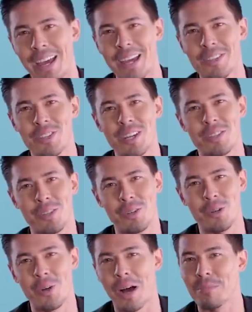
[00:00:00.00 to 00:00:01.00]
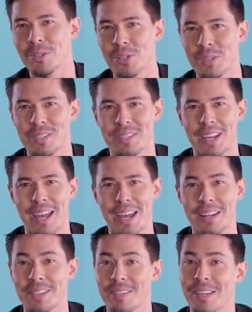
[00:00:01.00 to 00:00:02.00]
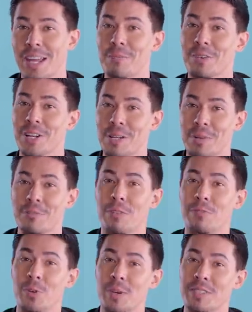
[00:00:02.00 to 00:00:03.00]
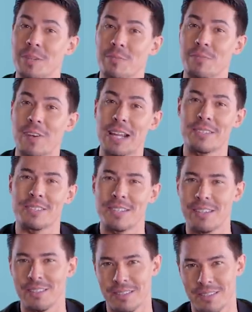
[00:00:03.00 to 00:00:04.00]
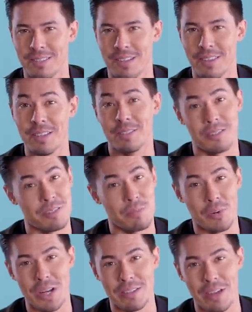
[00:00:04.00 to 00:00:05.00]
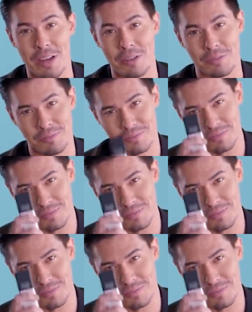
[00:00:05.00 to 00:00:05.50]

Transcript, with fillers: Hey GQ, I'm Lewis Tan, and today we're gonna be reviewing some fight scenes. This is The Breakdown.